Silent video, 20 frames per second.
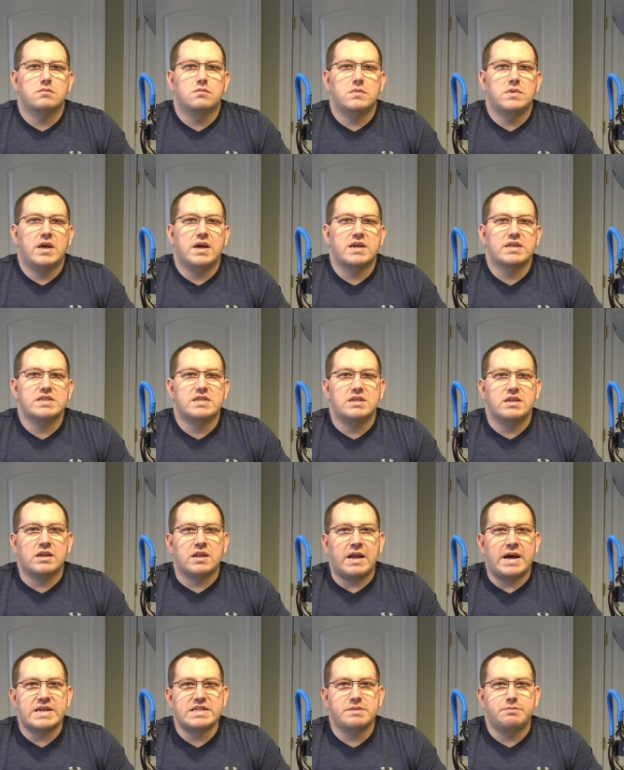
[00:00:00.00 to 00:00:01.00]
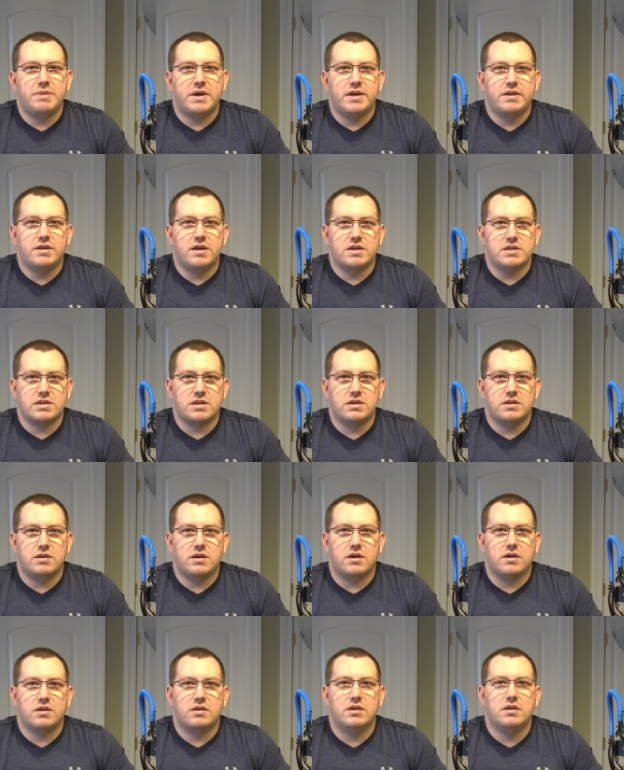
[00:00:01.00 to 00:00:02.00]
Next, the glass bed does
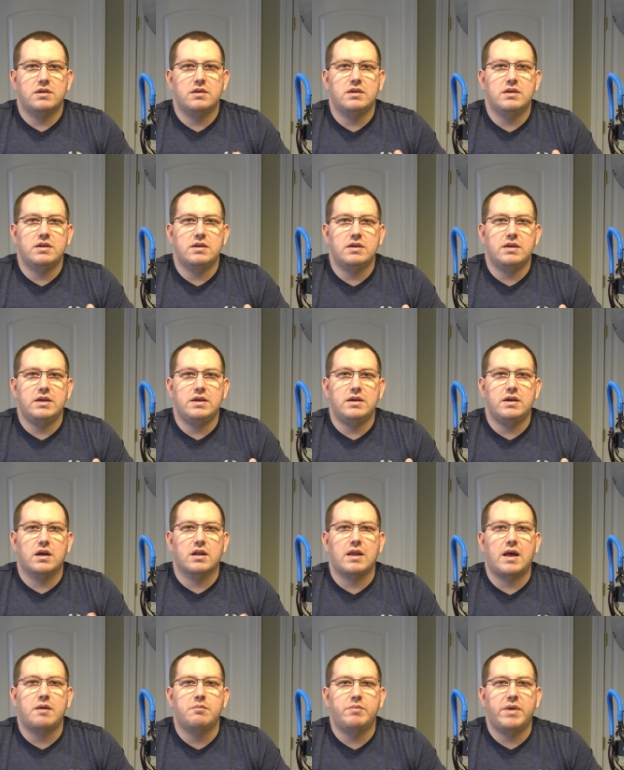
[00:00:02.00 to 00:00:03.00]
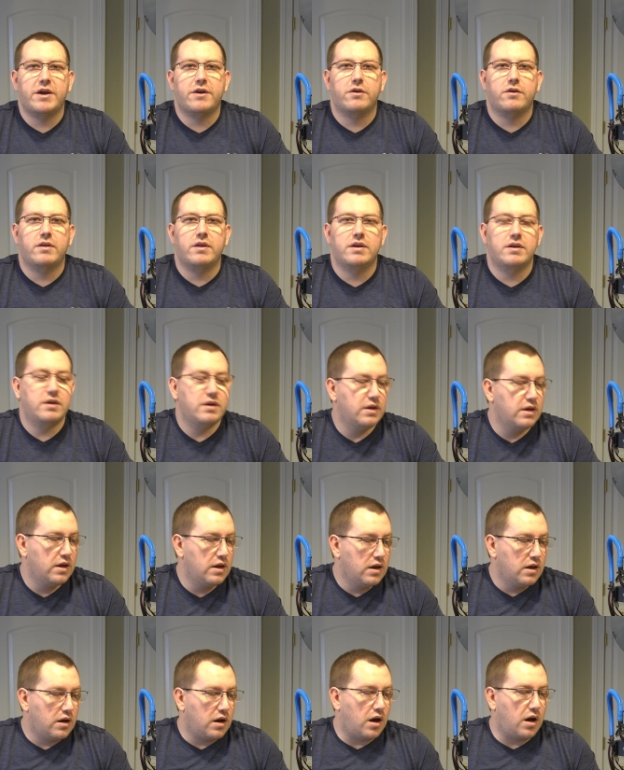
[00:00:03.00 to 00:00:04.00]
conduct heat a lot better than
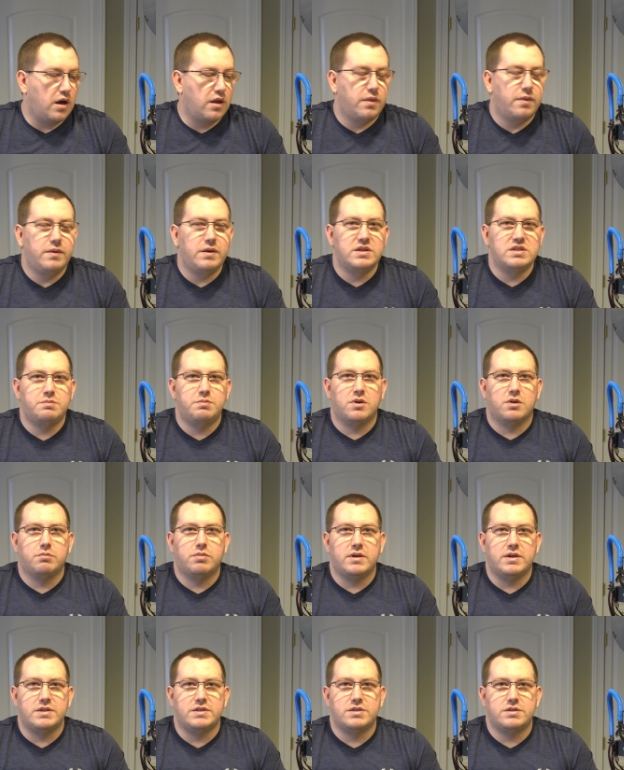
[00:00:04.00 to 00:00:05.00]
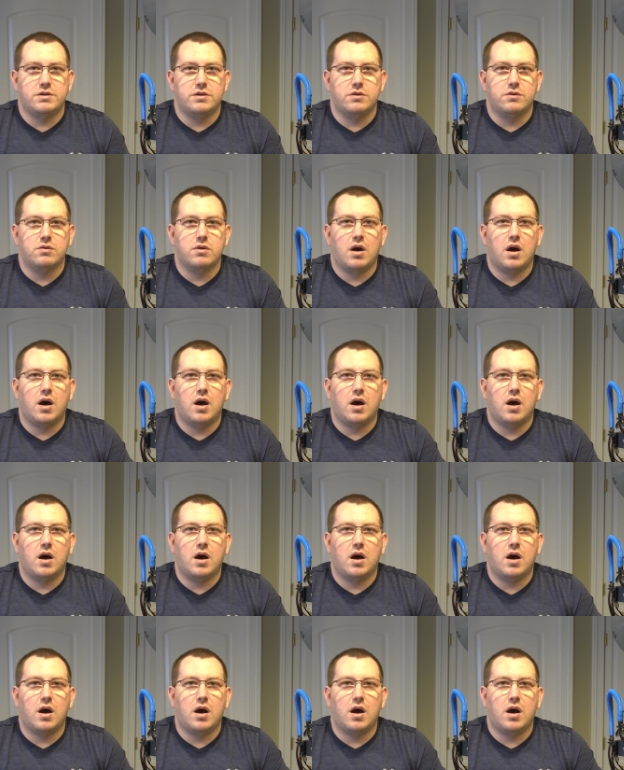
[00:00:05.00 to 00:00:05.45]
uh, these build plates do.